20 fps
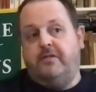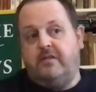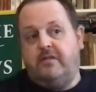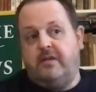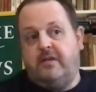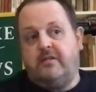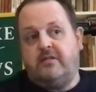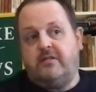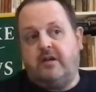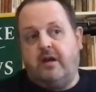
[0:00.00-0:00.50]
Is
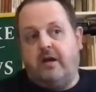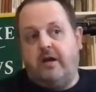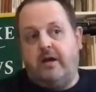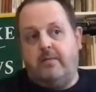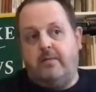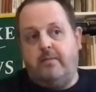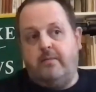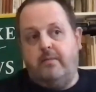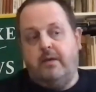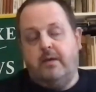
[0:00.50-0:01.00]
it
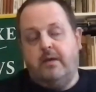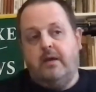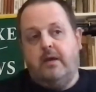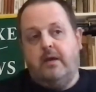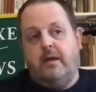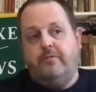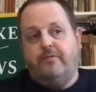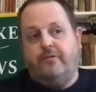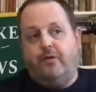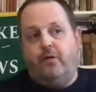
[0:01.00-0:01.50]
time
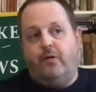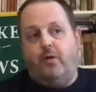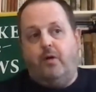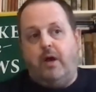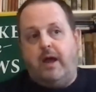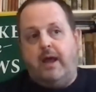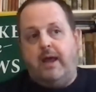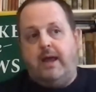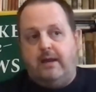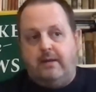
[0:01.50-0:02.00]
for
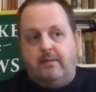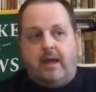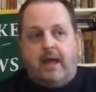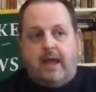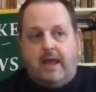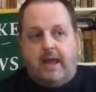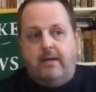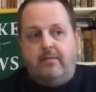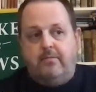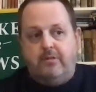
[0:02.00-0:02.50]

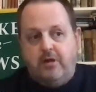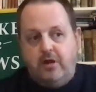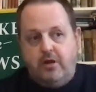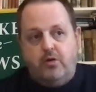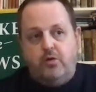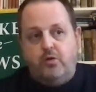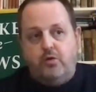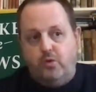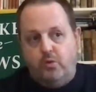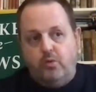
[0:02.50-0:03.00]
a
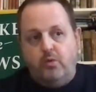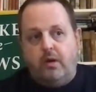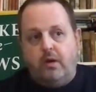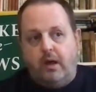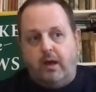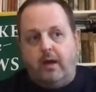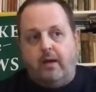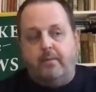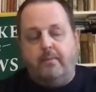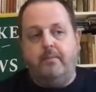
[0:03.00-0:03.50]

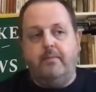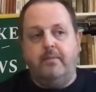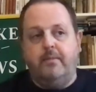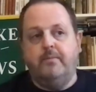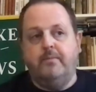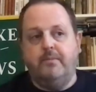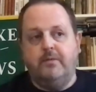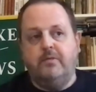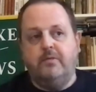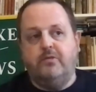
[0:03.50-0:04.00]
new
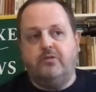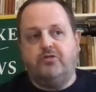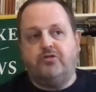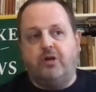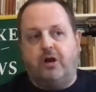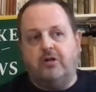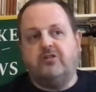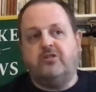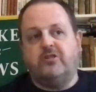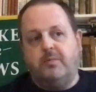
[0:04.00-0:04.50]

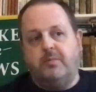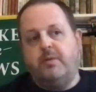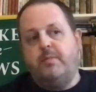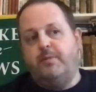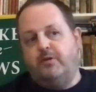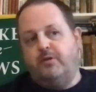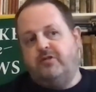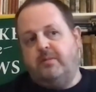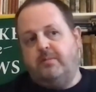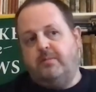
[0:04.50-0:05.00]
structure to be
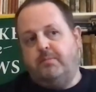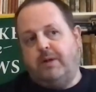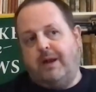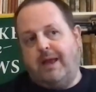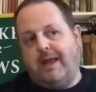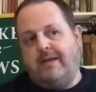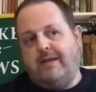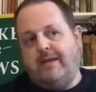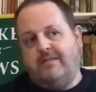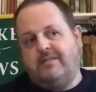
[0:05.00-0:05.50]
put in
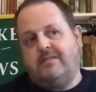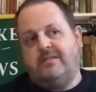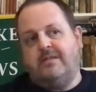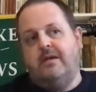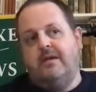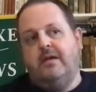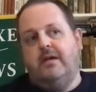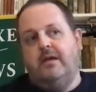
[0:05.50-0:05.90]
place